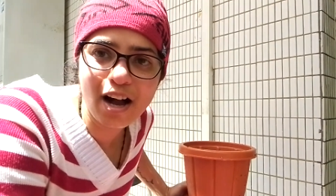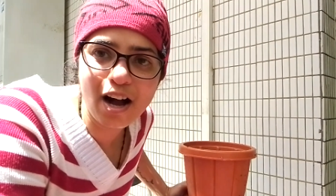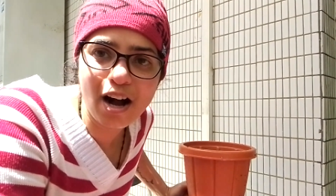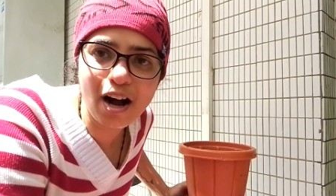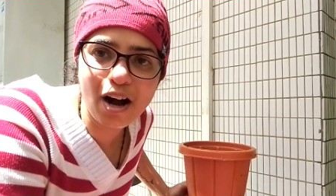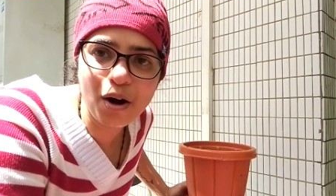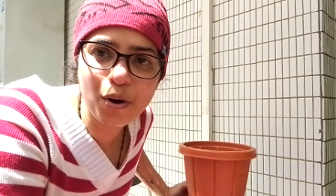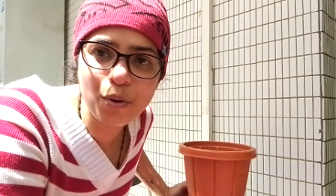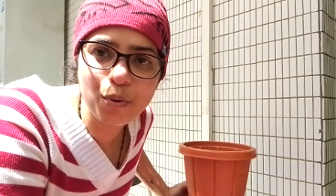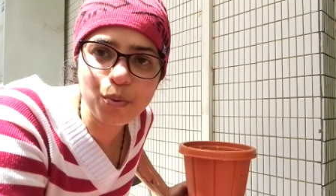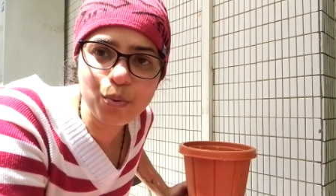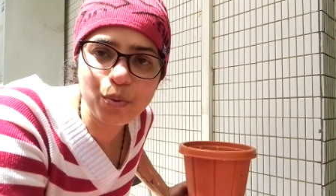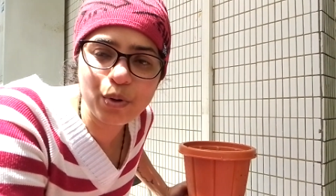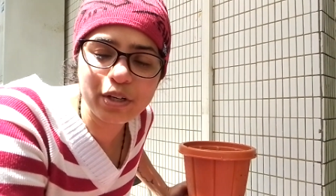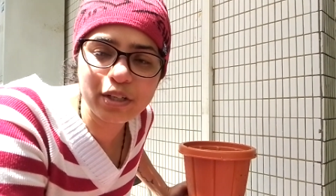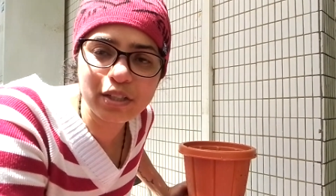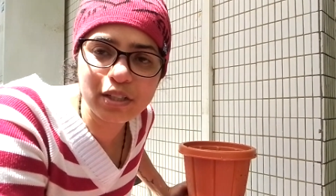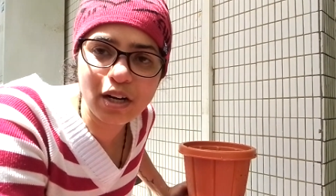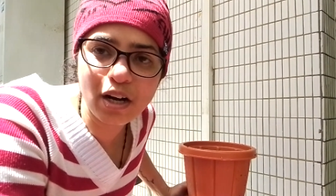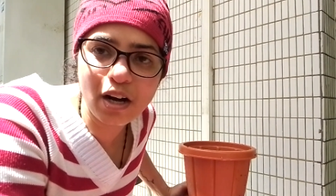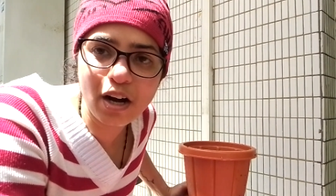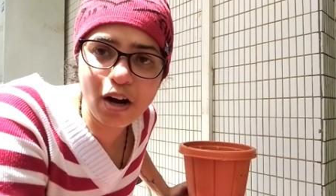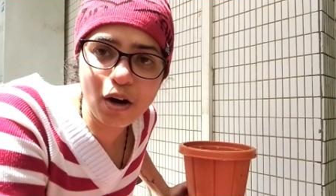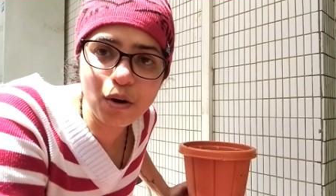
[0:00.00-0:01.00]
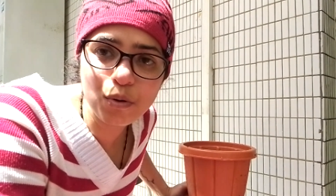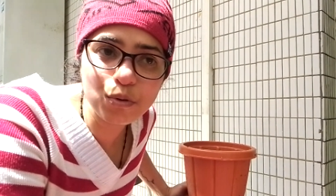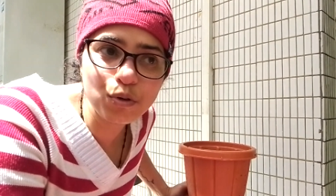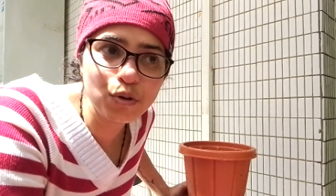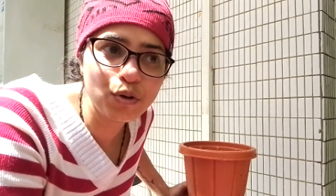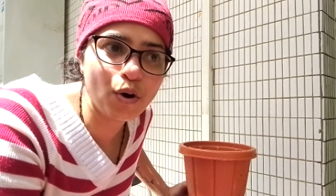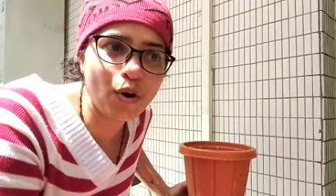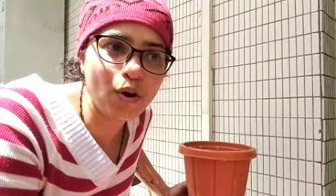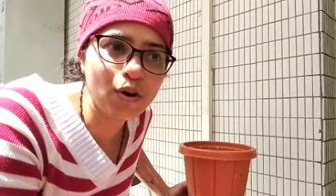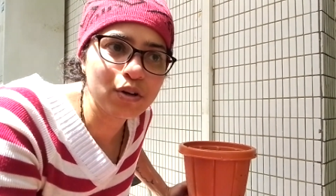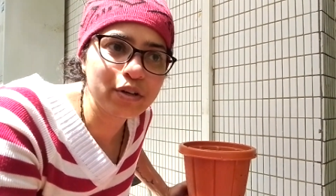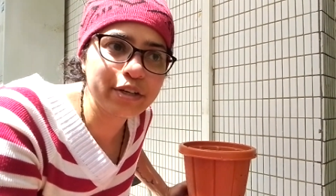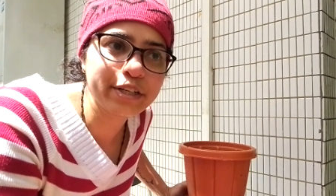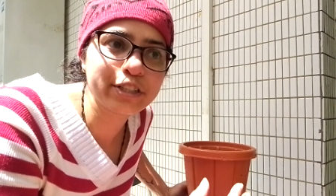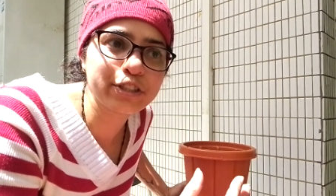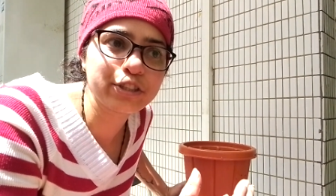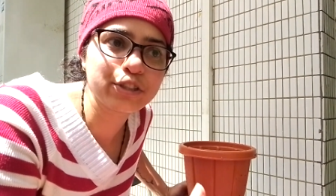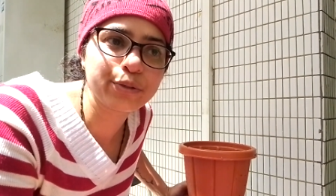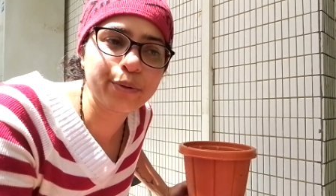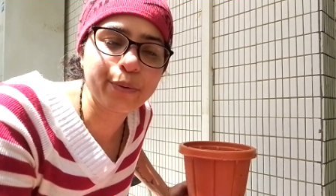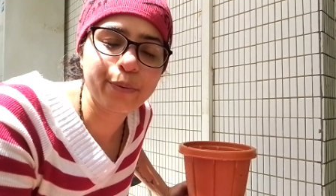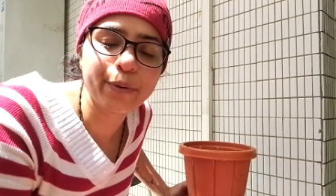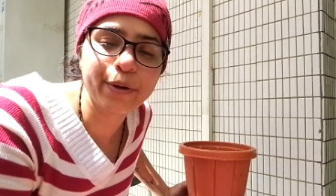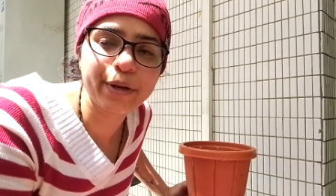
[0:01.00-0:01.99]
how long
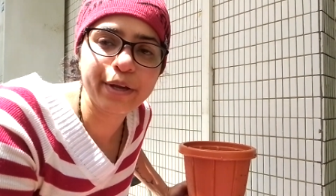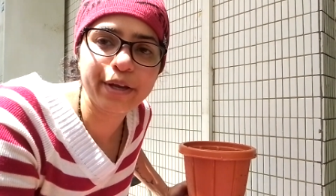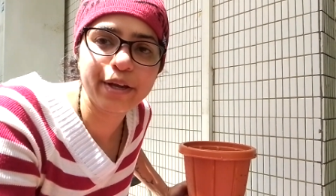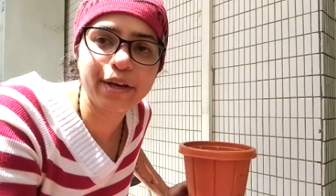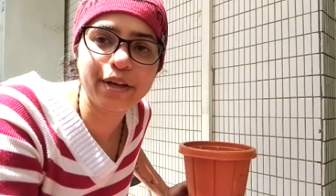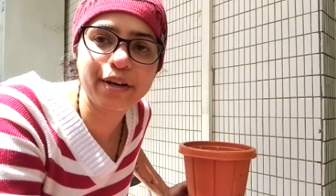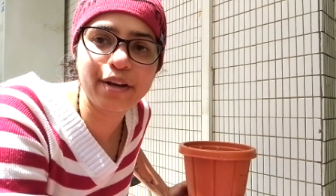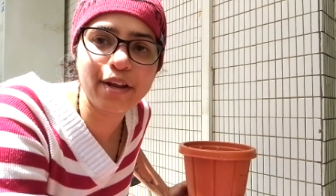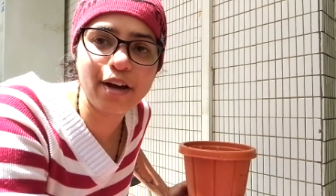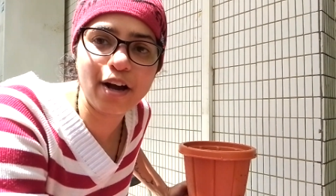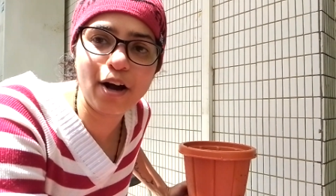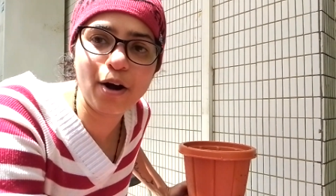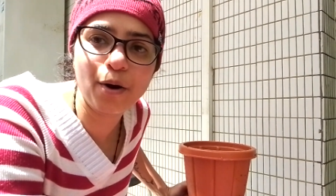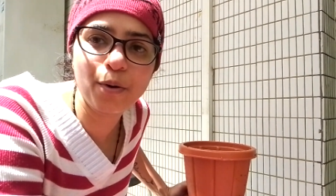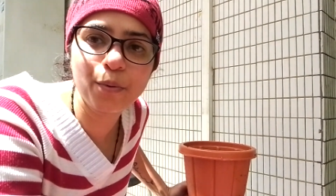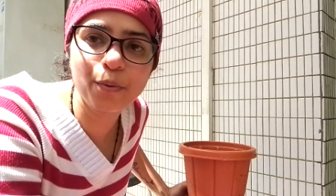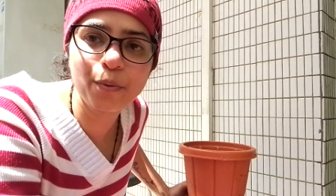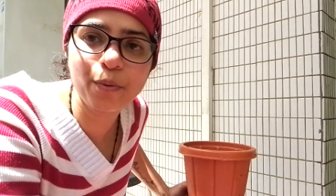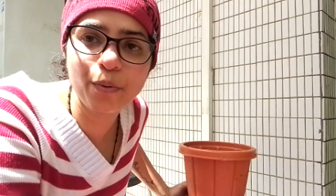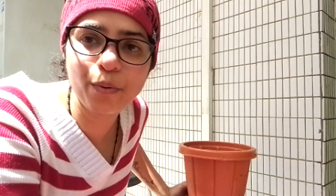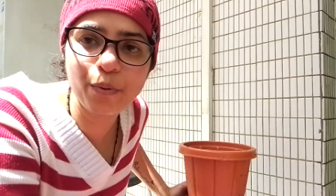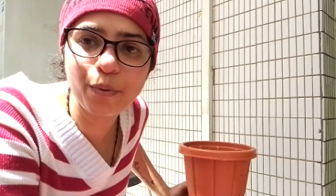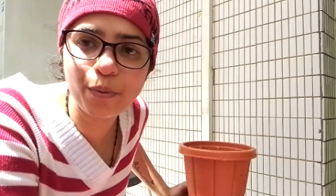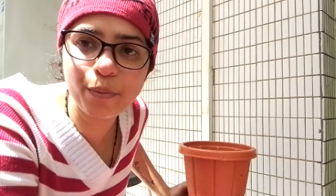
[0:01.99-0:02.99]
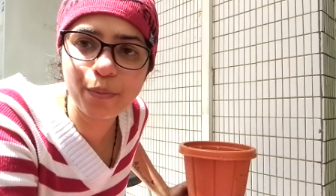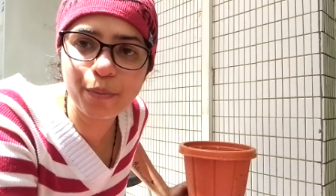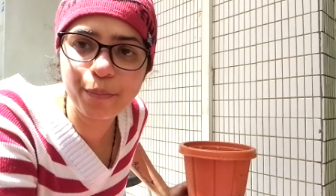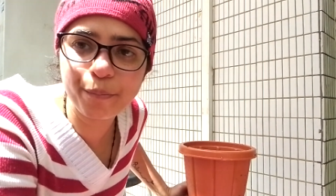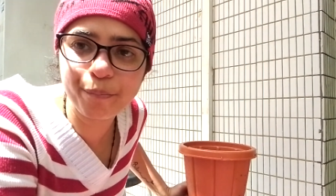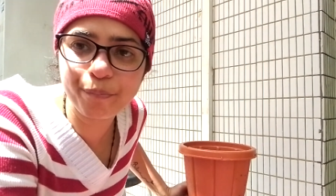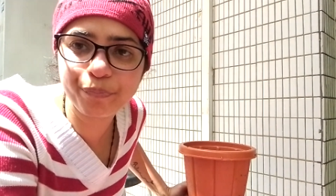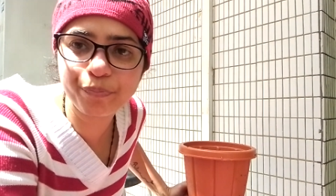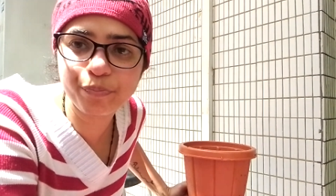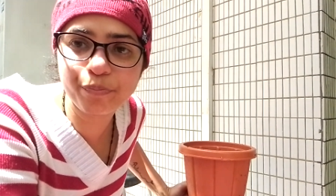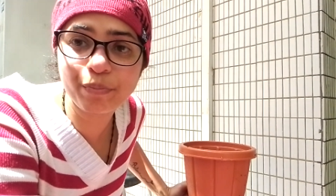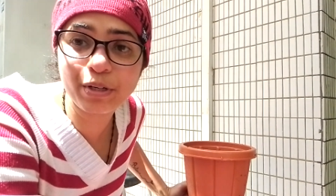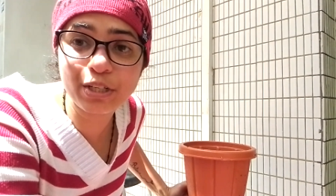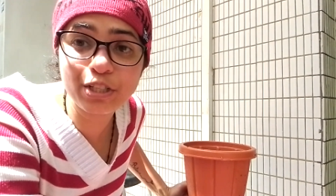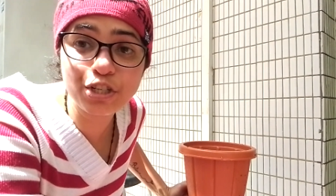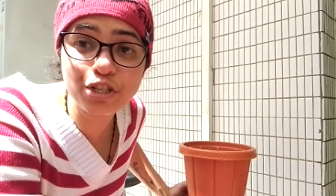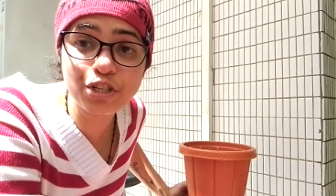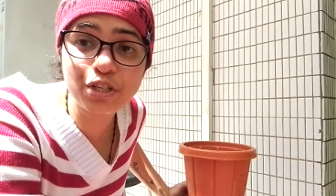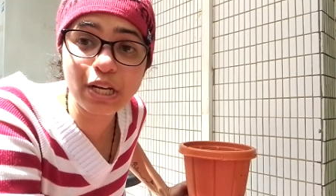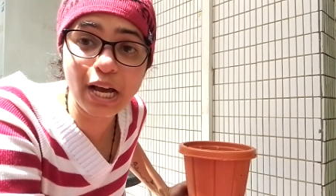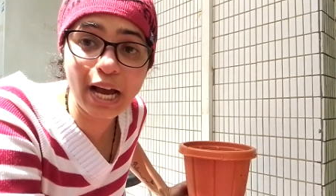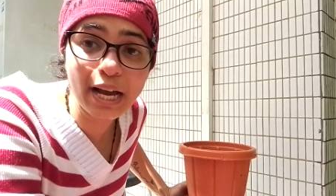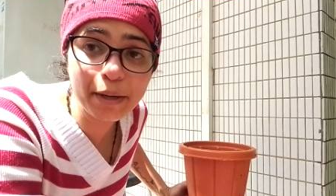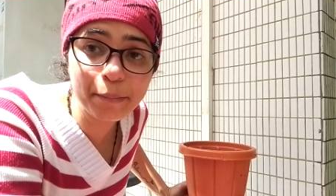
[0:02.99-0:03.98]
it's growing and how
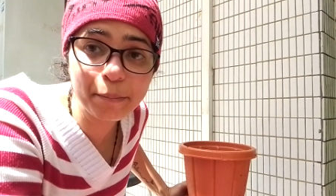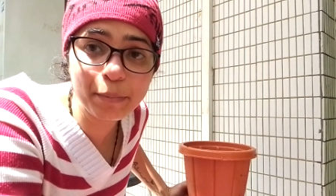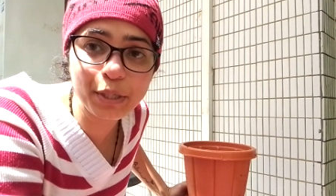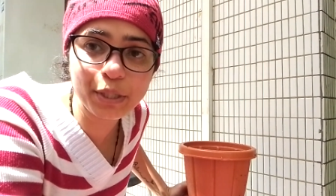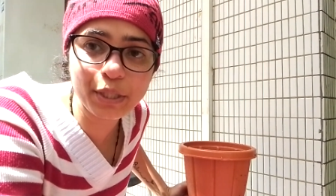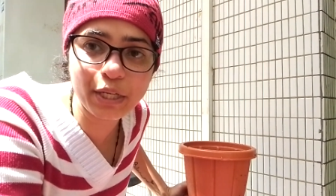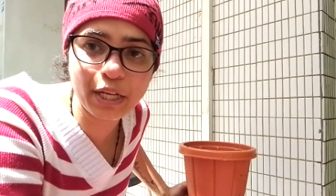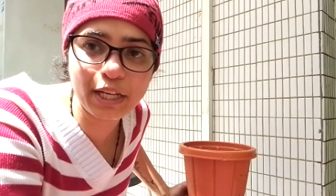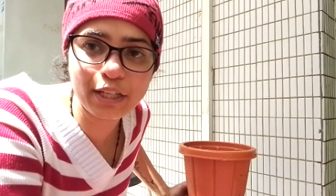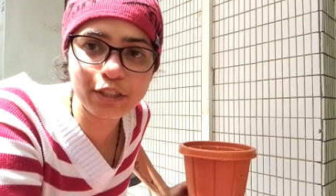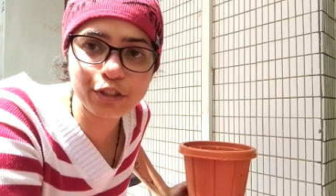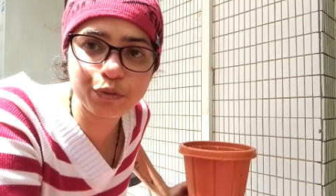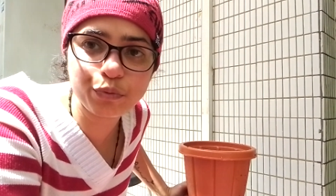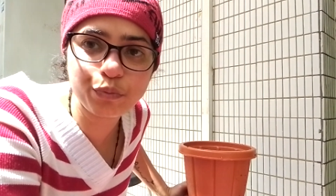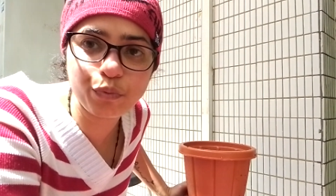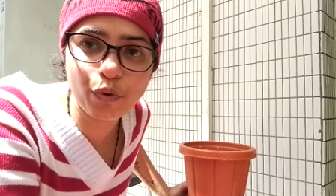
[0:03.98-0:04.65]
much time it takes